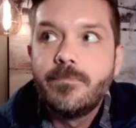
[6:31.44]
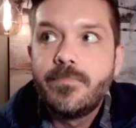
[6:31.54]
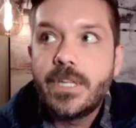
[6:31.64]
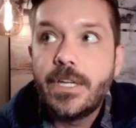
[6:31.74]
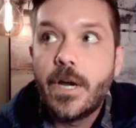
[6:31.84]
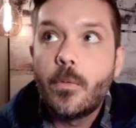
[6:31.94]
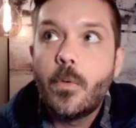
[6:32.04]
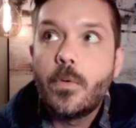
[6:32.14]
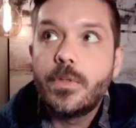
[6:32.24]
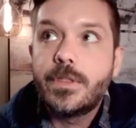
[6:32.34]

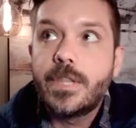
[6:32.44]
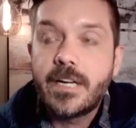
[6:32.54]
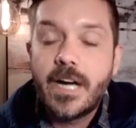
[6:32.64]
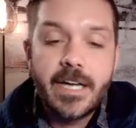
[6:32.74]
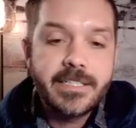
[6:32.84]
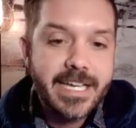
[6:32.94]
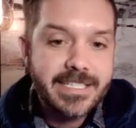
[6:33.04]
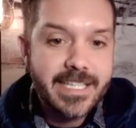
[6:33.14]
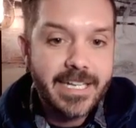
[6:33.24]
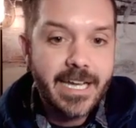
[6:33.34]
the
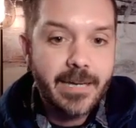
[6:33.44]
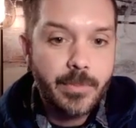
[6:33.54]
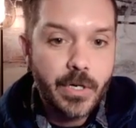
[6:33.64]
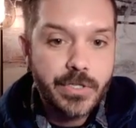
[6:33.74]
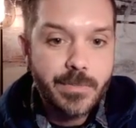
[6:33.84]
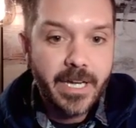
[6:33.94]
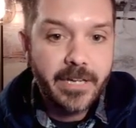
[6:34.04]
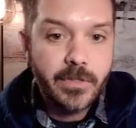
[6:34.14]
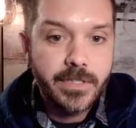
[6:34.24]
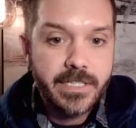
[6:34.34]
context that I approach
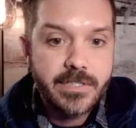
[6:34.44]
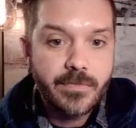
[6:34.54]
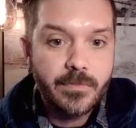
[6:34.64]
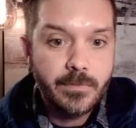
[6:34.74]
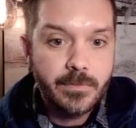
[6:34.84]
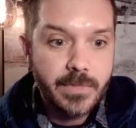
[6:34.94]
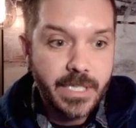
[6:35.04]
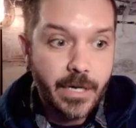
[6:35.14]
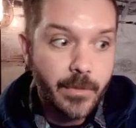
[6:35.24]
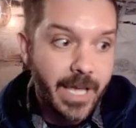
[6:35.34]
mindfulness,
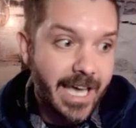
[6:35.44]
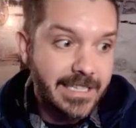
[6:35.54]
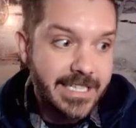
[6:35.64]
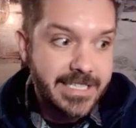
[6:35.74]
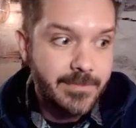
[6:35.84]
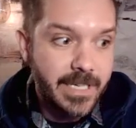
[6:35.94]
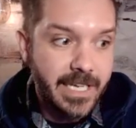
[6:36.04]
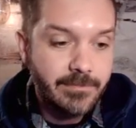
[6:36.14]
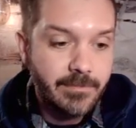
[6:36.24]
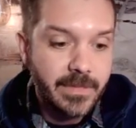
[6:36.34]
at least
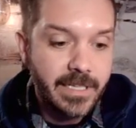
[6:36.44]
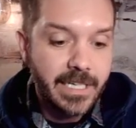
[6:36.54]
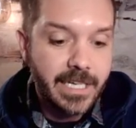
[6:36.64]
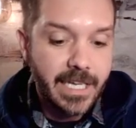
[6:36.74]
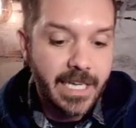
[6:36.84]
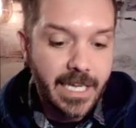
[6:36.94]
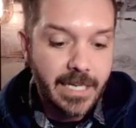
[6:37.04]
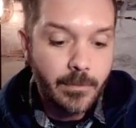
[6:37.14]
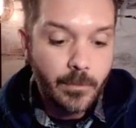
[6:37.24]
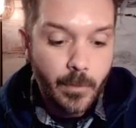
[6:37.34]

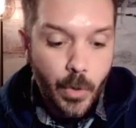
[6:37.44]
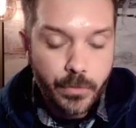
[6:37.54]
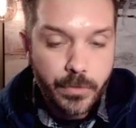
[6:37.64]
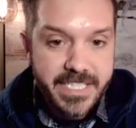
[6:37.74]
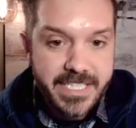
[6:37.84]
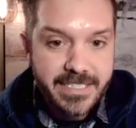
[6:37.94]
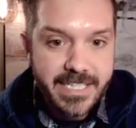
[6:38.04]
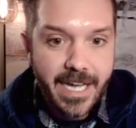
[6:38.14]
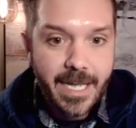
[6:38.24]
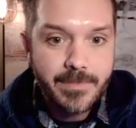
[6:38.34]
in more recent
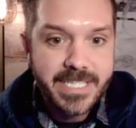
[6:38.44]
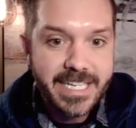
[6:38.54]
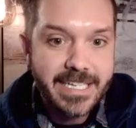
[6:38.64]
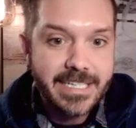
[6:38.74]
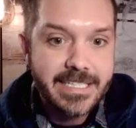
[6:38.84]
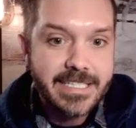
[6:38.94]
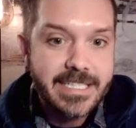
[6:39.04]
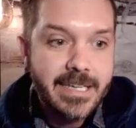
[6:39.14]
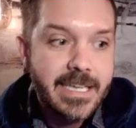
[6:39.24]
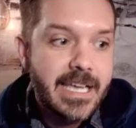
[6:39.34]
times, is
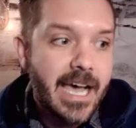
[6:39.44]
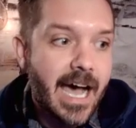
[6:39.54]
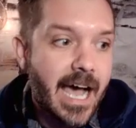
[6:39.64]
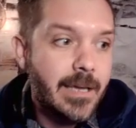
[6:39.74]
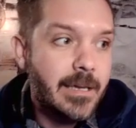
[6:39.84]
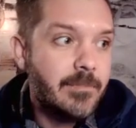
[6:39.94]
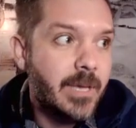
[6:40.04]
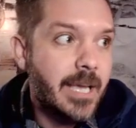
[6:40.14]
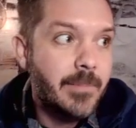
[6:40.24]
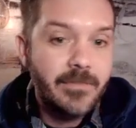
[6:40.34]
I
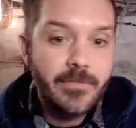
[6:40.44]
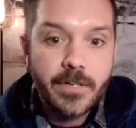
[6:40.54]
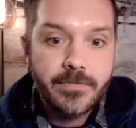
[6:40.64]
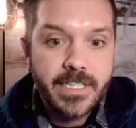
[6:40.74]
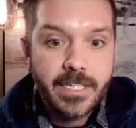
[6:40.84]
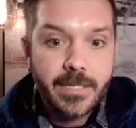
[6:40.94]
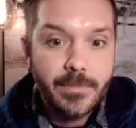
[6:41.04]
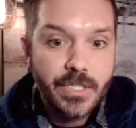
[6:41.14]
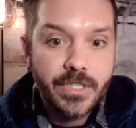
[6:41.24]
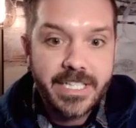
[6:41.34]
am involved in a
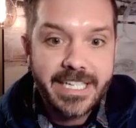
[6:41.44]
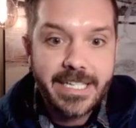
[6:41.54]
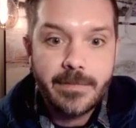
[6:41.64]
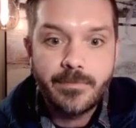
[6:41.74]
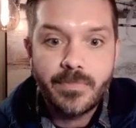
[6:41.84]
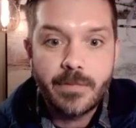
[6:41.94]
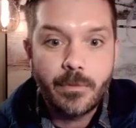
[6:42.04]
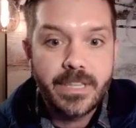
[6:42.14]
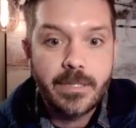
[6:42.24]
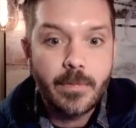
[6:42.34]
community
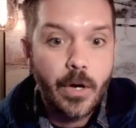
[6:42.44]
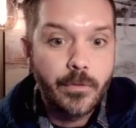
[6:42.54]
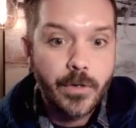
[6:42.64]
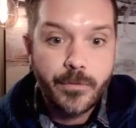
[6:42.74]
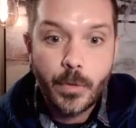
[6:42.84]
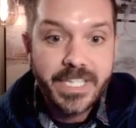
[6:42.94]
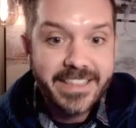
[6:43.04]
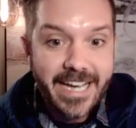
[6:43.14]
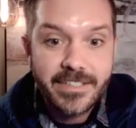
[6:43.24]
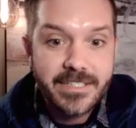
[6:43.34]
with over
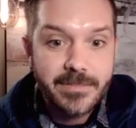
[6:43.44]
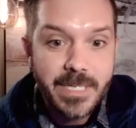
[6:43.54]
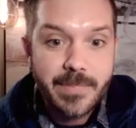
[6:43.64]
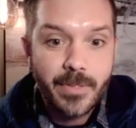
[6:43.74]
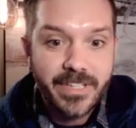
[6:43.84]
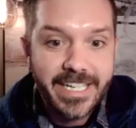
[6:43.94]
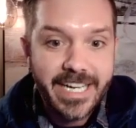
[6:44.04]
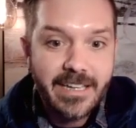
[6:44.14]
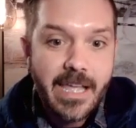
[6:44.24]
40,000 people in it.